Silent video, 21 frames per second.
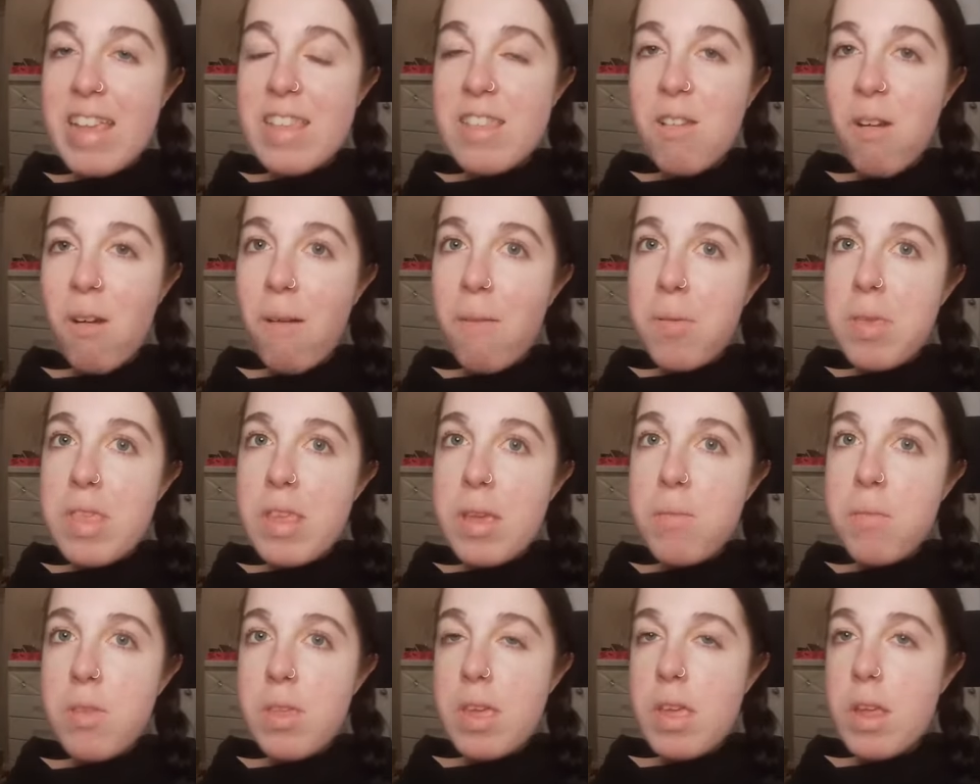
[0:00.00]
So
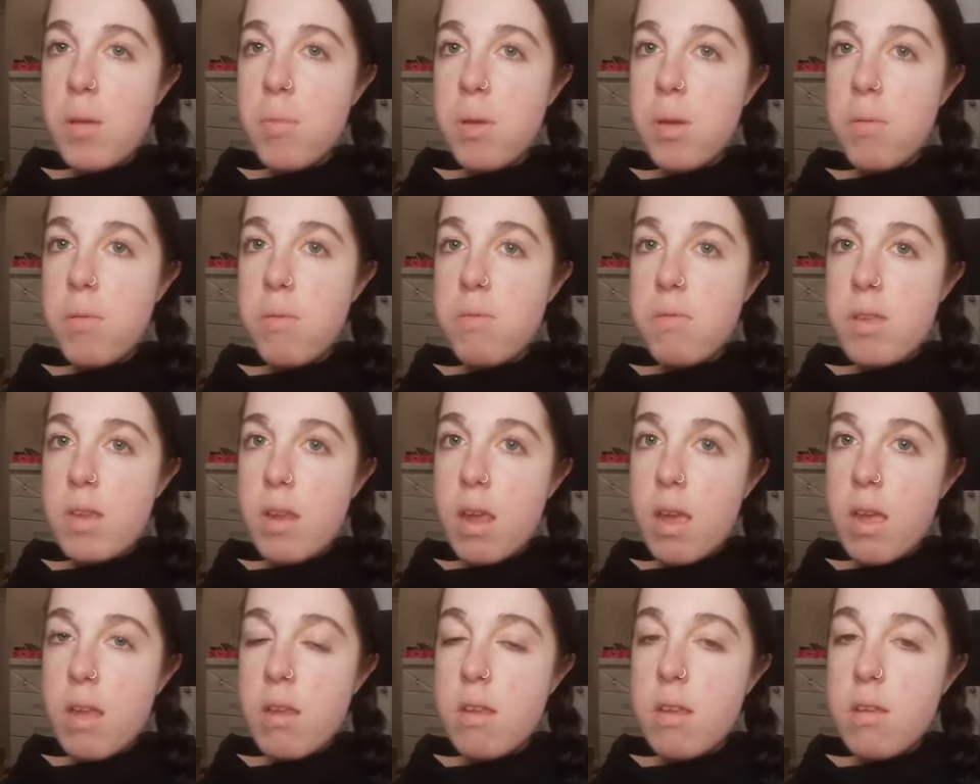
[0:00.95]
obviously I'm only going to be able
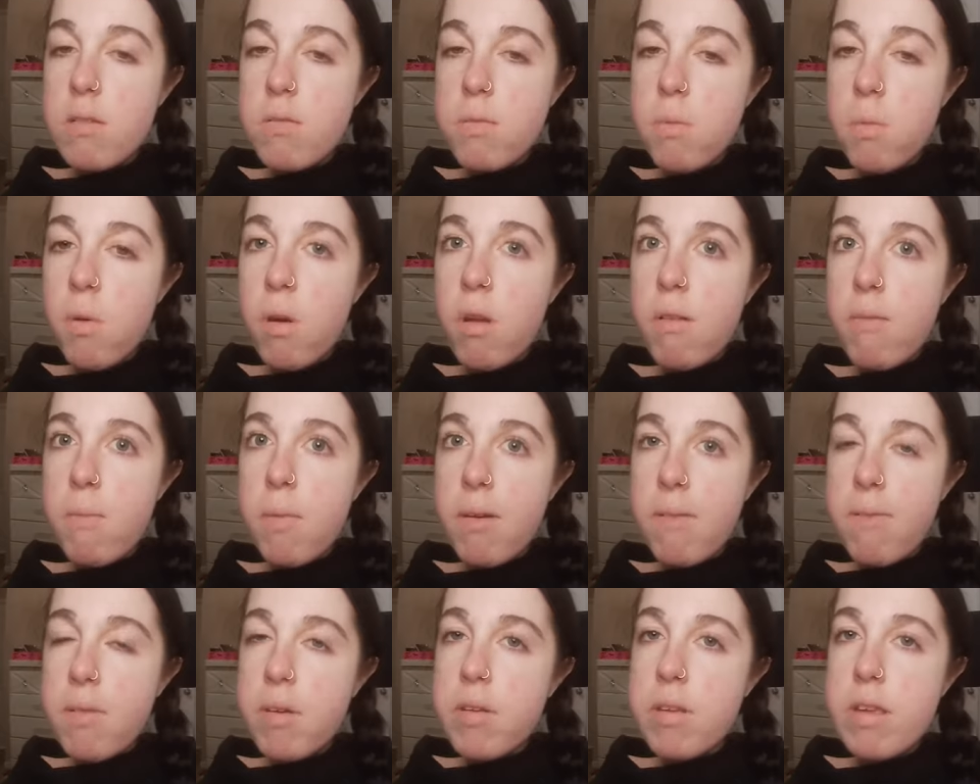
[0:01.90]
today to use one of
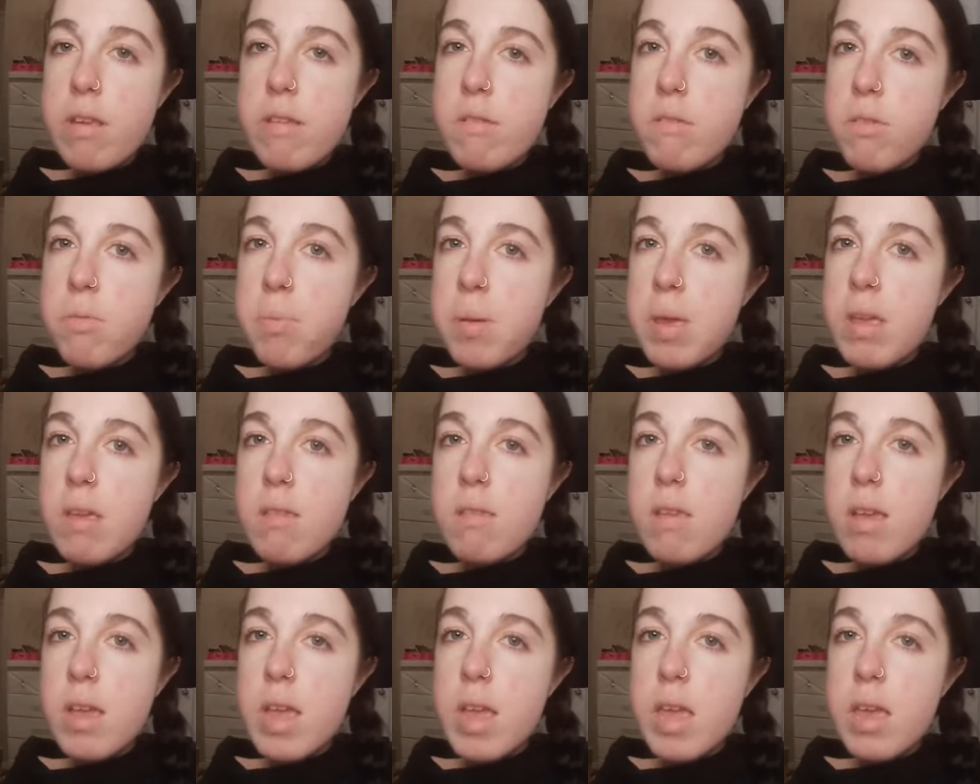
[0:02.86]
my foundations
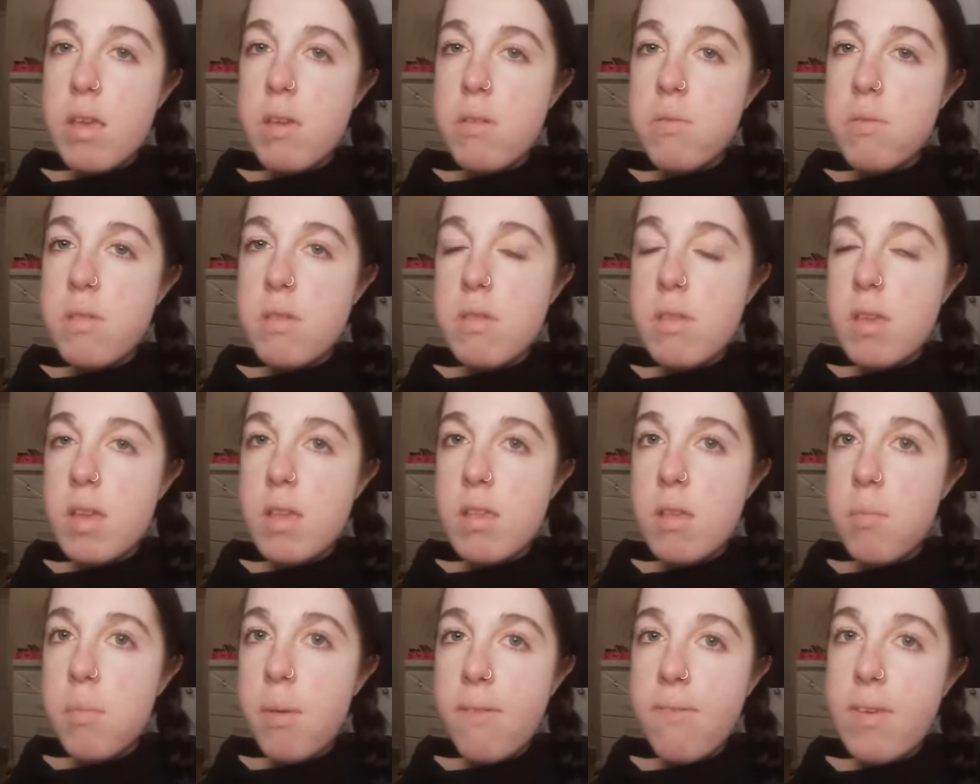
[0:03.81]
because I can't use
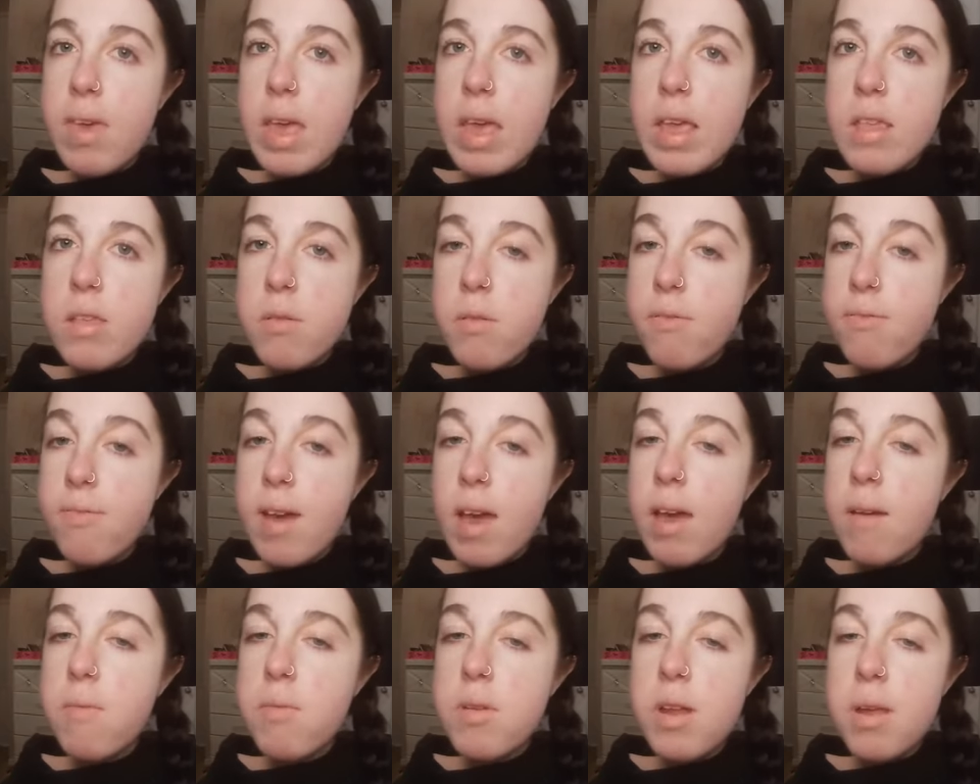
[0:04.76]
6 on my face or
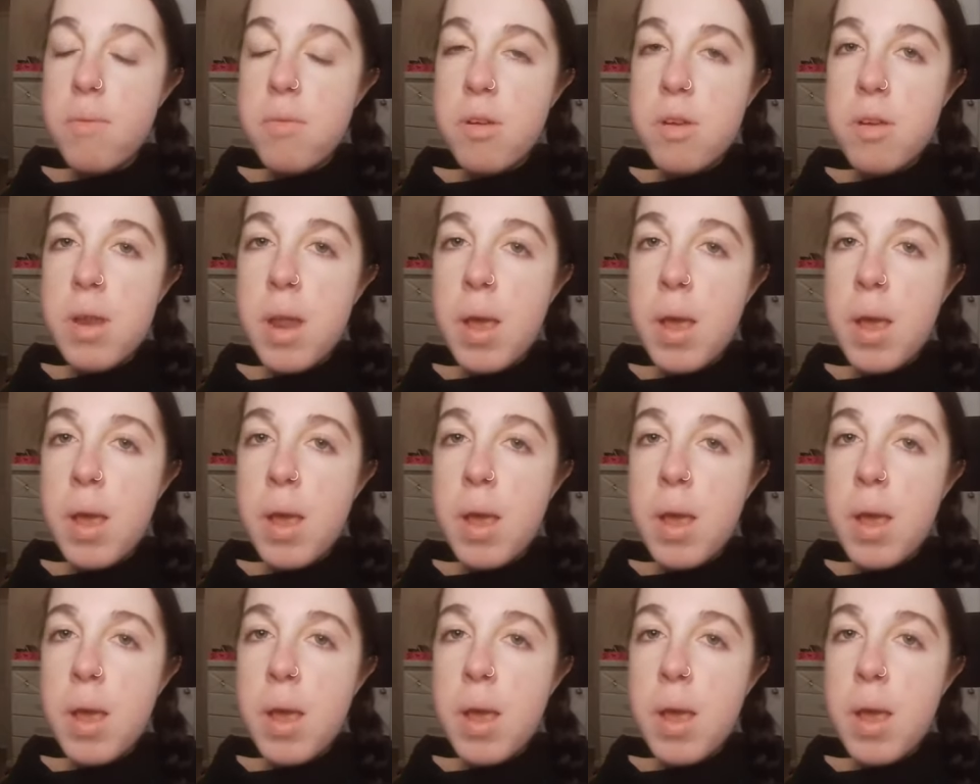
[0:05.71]
5, whatever.